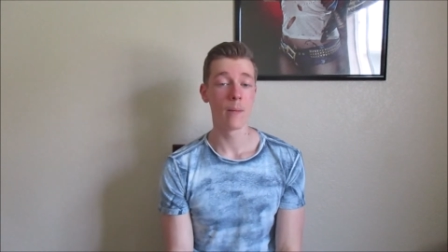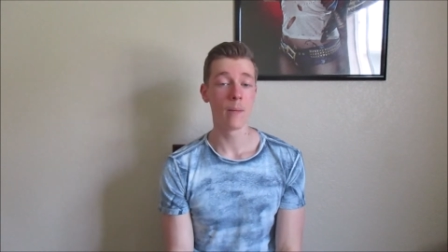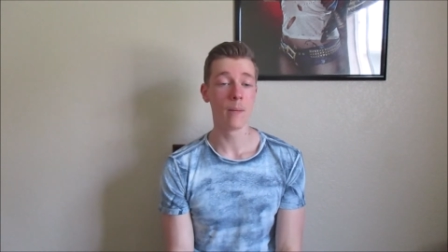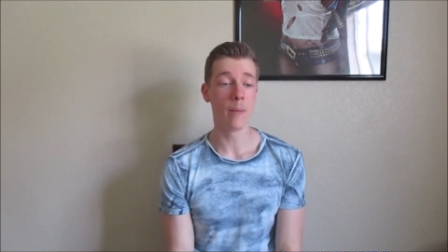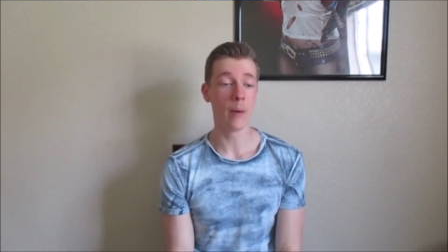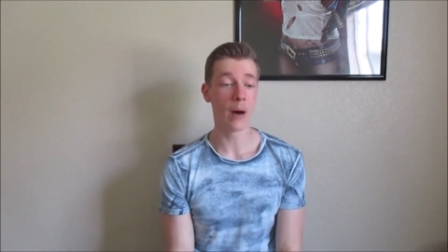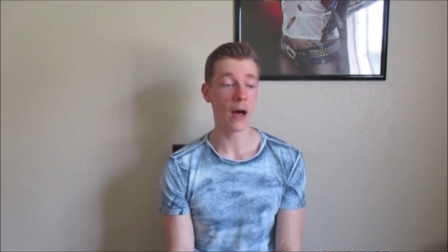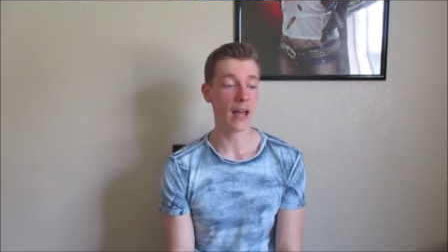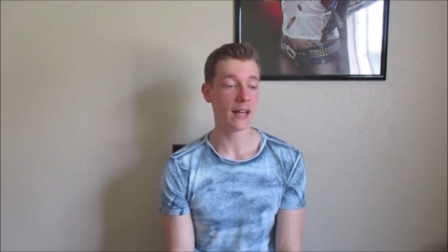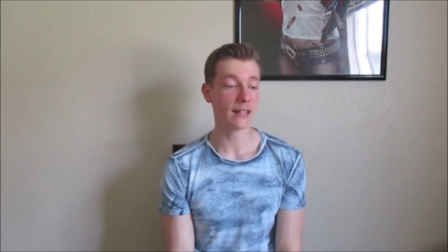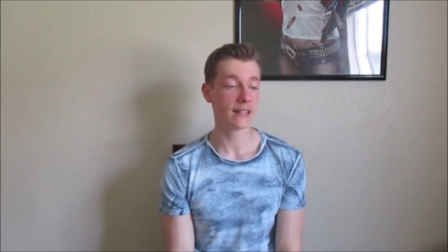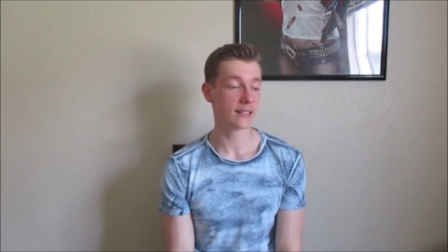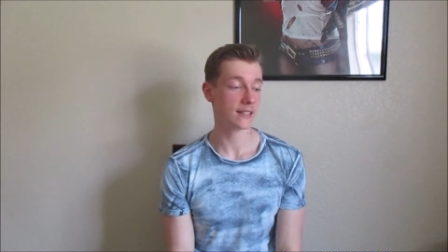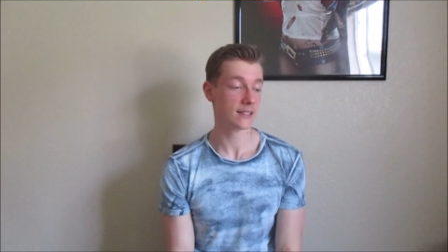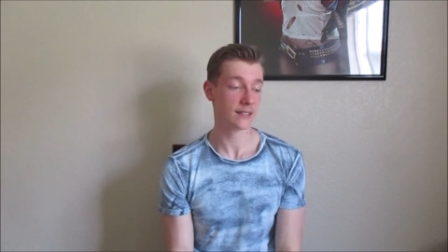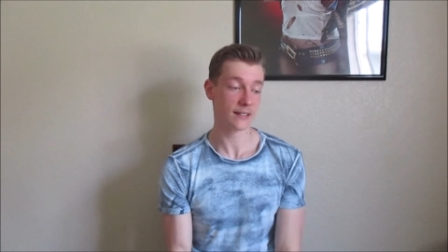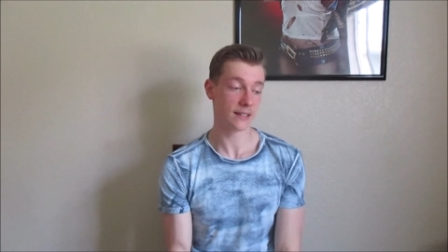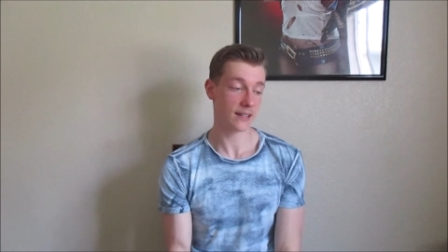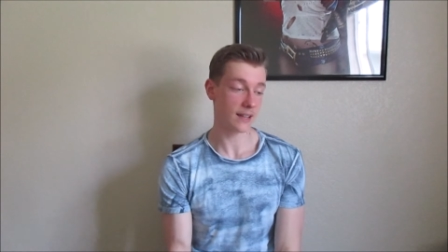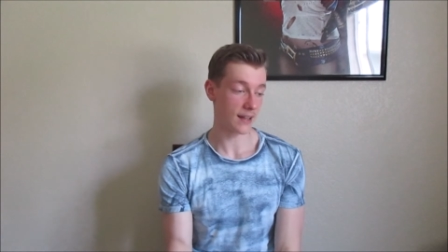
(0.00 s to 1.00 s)
but
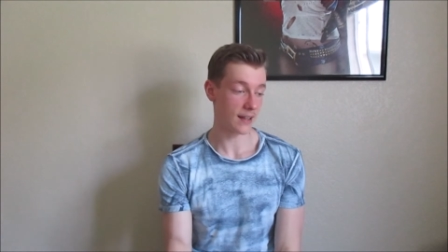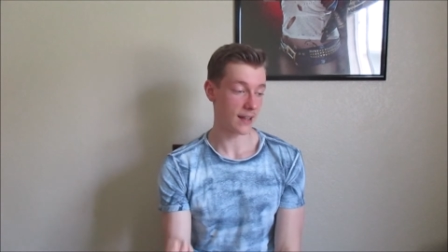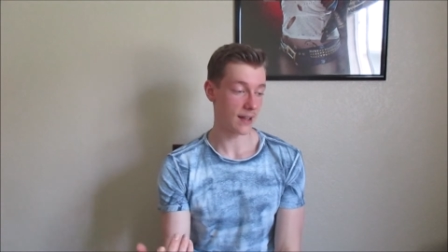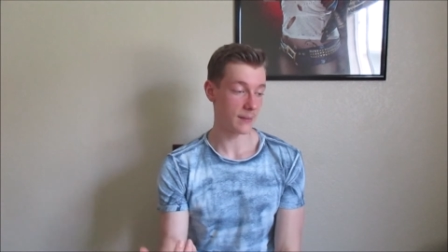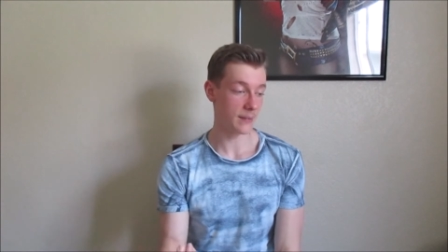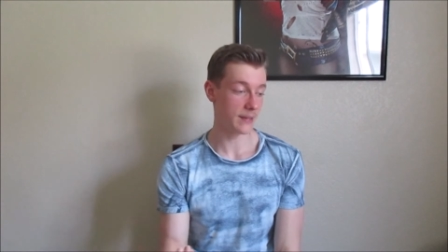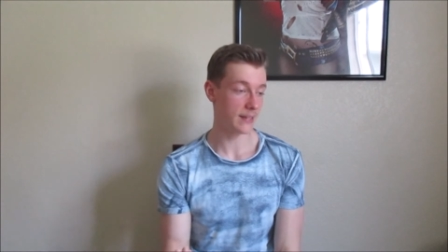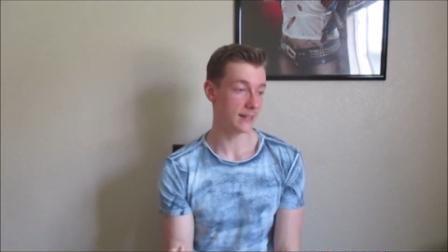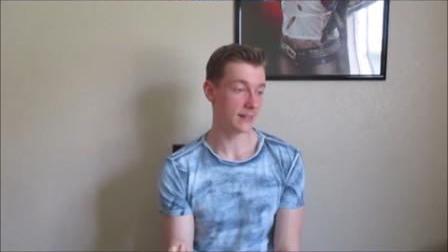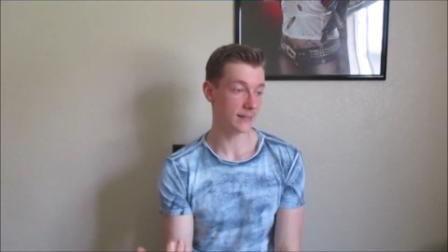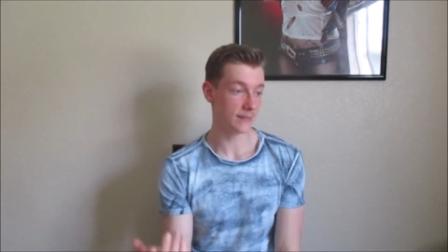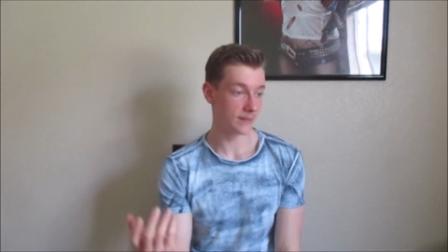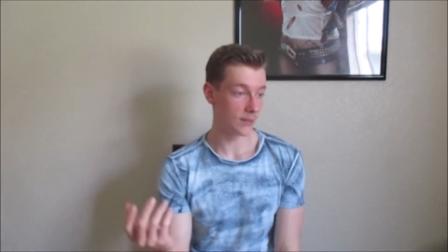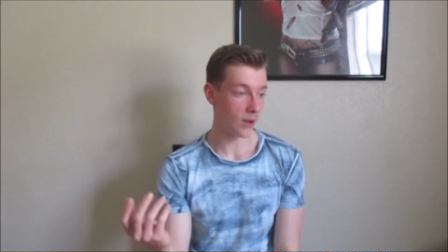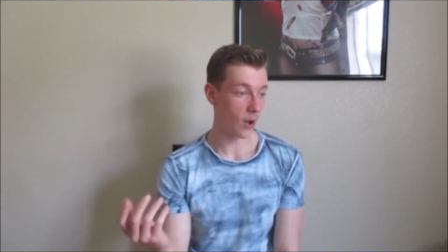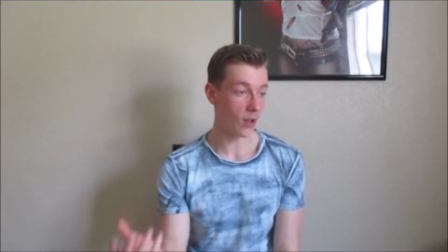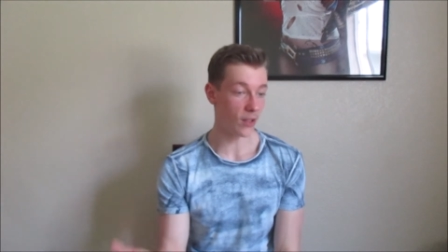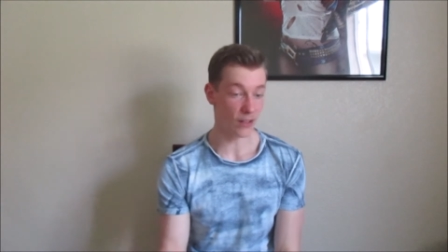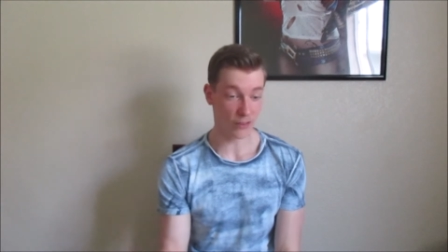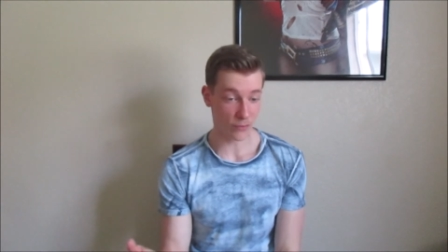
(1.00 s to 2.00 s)
I mean,
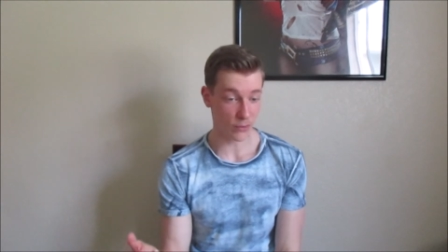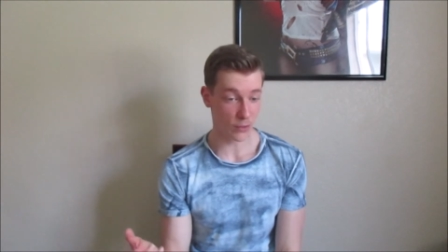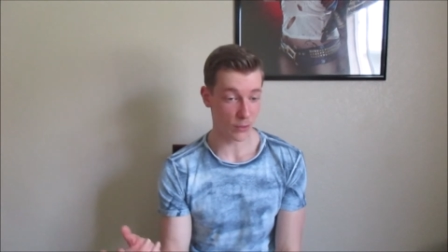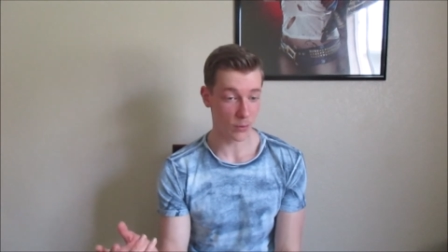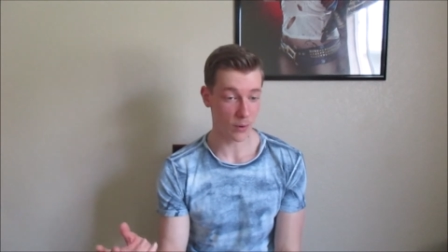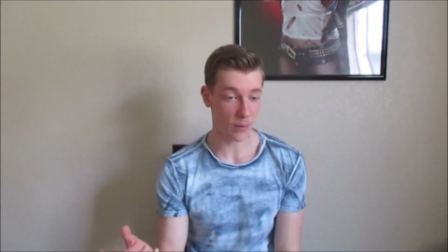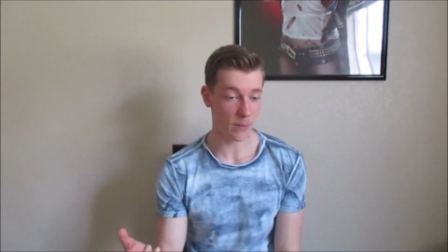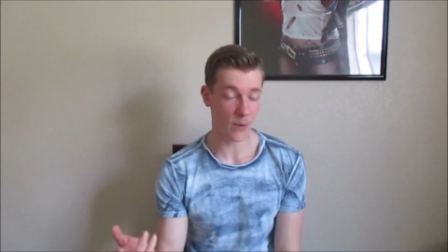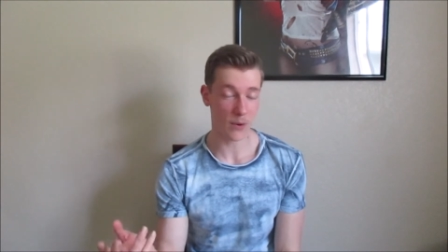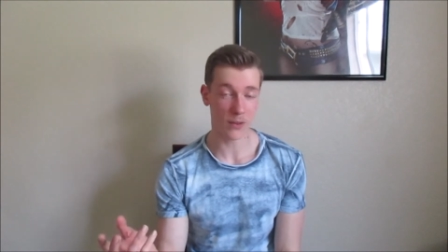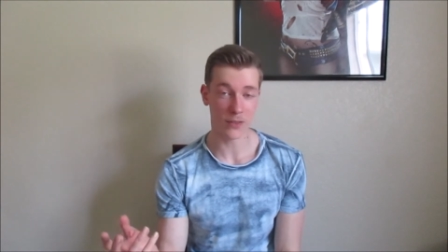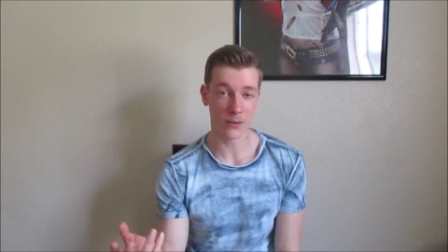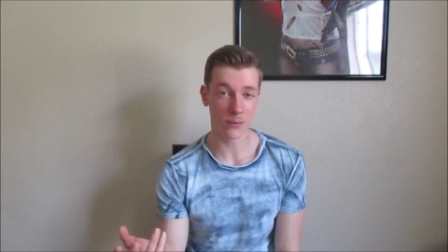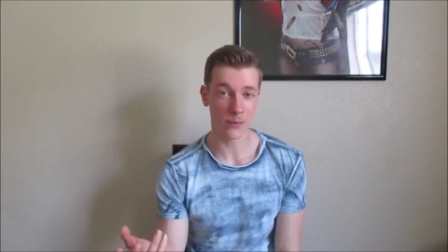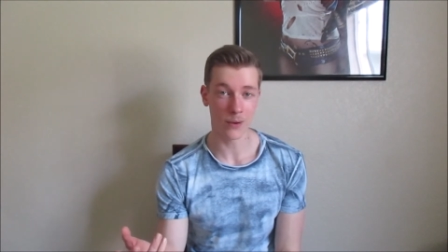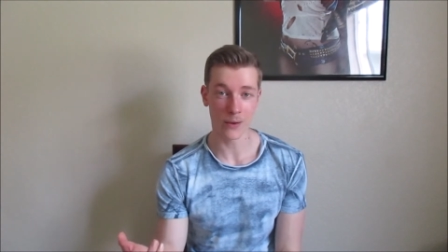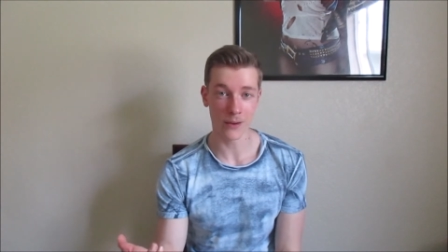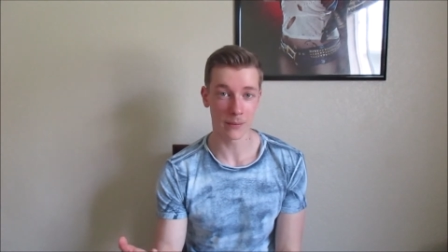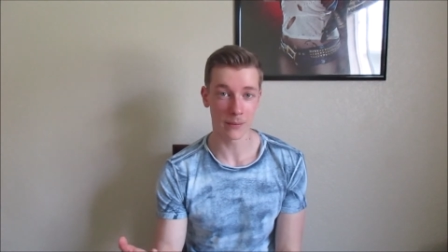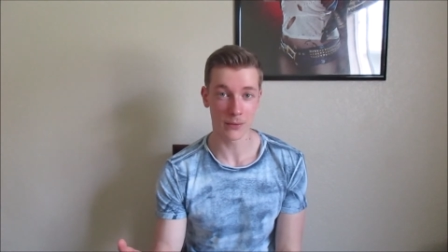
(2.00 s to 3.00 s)
all of you are more than
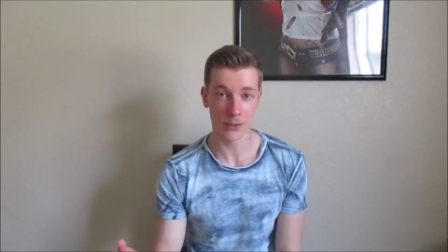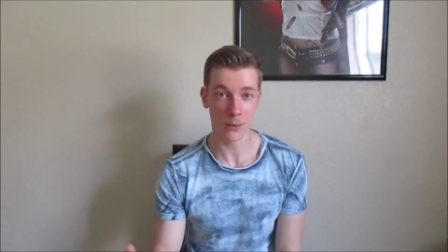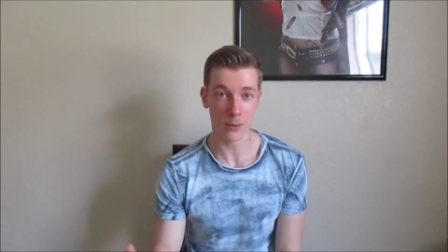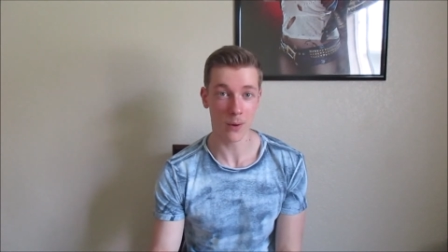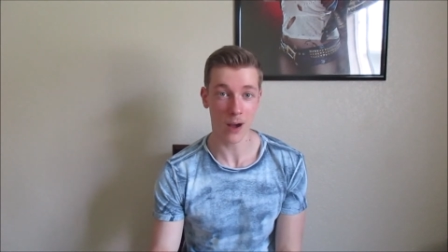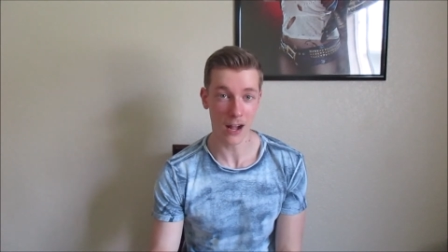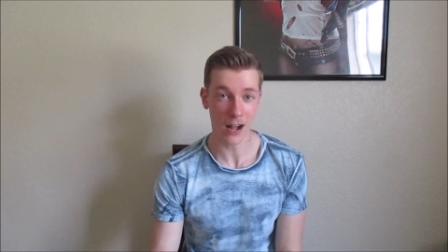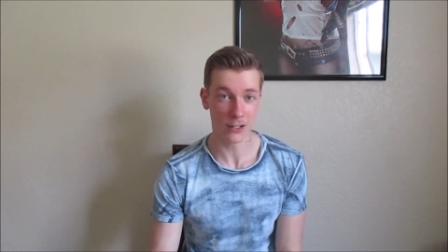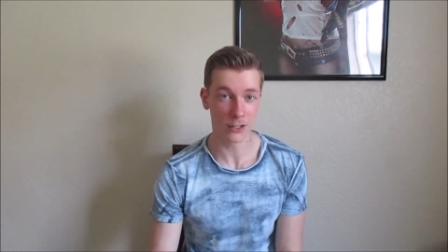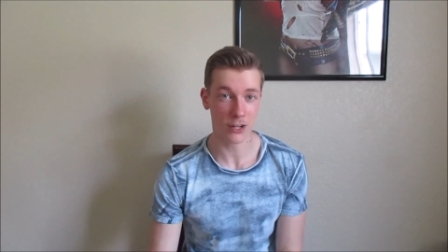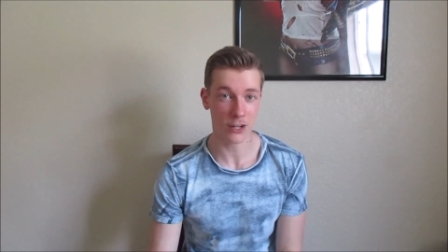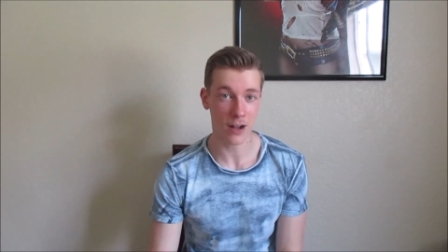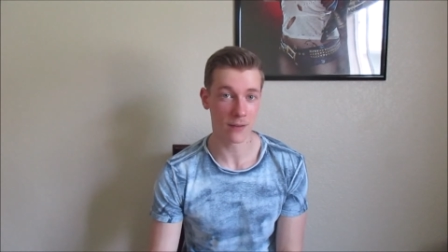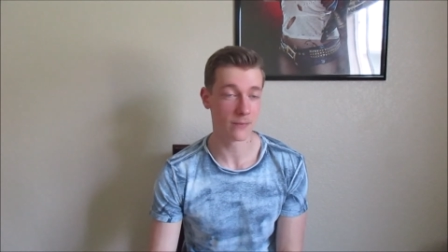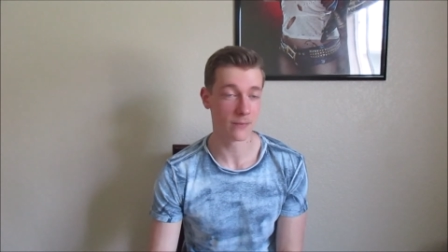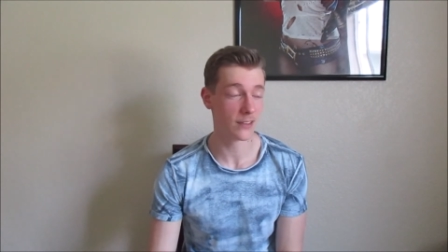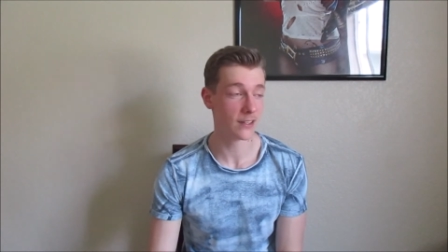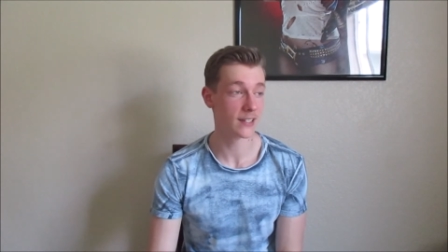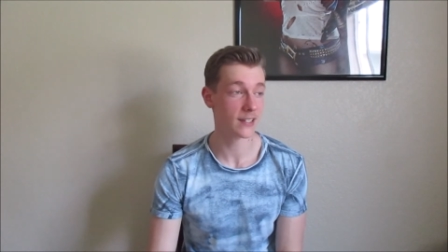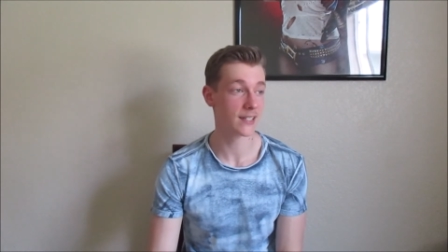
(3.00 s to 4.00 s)
welcome to watch,
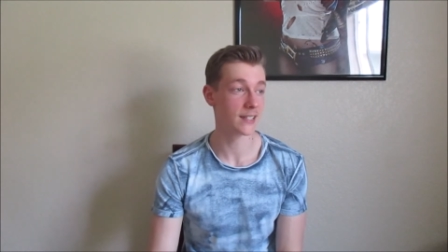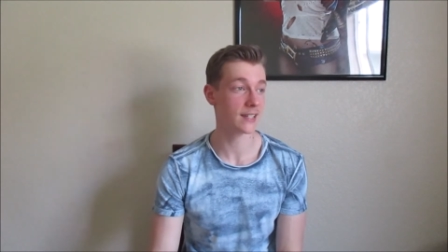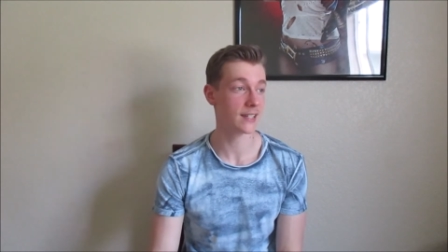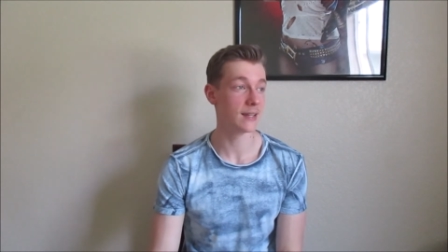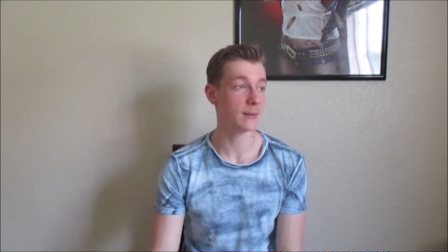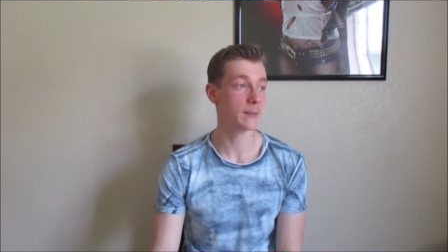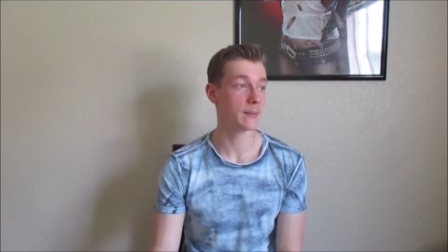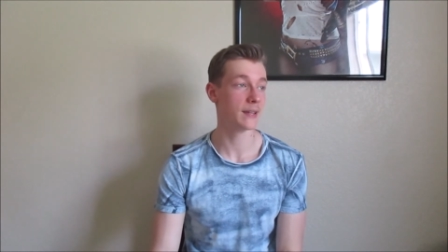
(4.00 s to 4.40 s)
obviously,